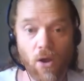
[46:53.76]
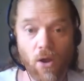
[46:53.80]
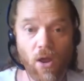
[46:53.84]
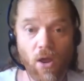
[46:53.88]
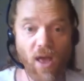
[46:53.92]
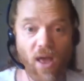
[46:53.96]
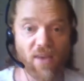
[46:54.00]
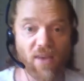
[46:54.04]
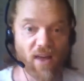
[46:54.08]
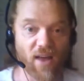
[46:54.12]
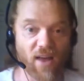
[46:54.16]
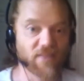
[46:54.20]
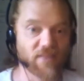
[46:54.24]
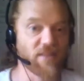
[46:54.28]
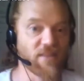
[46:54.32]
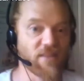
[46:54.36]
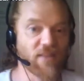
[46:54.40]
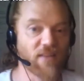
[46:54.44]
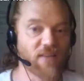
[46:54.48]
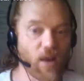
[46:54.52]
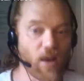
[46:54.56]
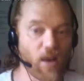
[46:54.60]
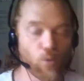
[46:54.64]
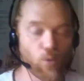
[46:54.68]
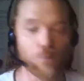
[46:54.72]
and I think
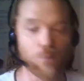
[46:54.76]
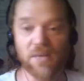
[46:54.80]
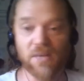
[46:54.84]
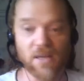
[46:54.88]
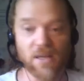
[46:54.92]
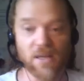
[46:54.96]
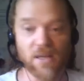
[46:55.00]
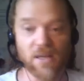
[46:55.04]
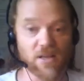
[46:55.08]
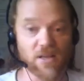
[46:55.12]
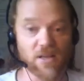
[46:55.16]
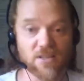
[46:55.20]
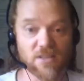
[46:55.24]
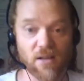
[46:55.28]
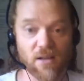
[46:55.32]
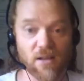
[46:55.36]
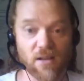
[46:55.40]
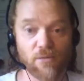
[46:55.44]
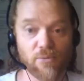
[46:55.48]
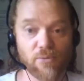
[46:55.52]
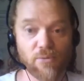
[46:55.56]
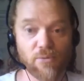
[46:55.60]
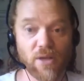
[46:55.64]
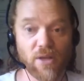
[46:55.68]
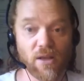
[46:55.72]
that would be in itself
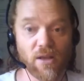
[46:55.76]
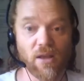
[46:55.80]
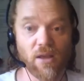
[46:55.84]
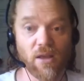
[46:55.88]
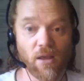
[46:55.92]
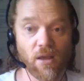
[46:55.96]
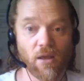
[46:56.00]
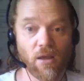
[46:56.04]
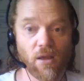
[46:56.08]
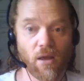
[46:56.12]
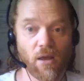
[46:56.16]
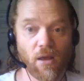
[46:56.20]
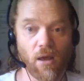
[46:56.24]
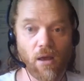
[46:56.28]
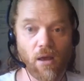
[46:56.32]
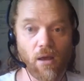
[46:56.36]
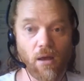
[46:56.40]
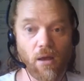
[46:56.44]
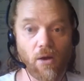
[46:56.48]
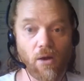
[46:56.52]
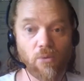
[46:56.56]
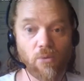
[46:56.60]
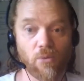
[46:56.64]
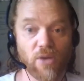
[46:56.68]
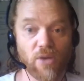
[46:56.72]
really,
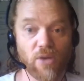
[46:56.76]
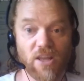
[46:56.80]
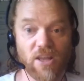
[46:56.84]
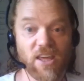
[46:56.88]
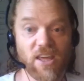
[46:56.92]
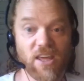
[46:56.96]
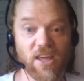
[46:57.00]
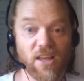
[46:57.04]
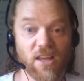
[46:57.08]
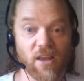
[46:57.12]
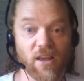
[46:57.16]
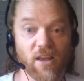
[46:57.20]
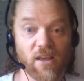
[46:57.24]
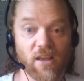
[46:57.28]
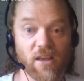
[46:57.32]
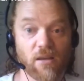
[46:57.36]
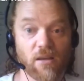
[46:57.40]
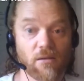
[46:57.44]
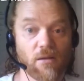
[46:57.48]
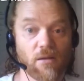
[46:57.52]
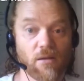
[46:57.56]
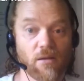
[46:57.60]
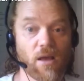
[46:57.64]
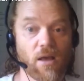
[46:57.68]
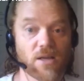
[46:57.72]
really healing,
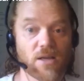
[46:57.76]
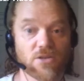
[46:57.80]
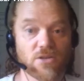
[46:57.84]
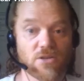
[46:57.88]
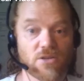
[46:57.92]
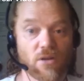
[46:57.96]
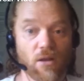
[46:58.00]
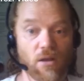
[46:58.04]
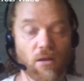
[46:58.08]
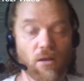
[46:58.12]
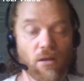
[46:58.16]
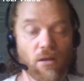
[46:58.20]
actually. Yes.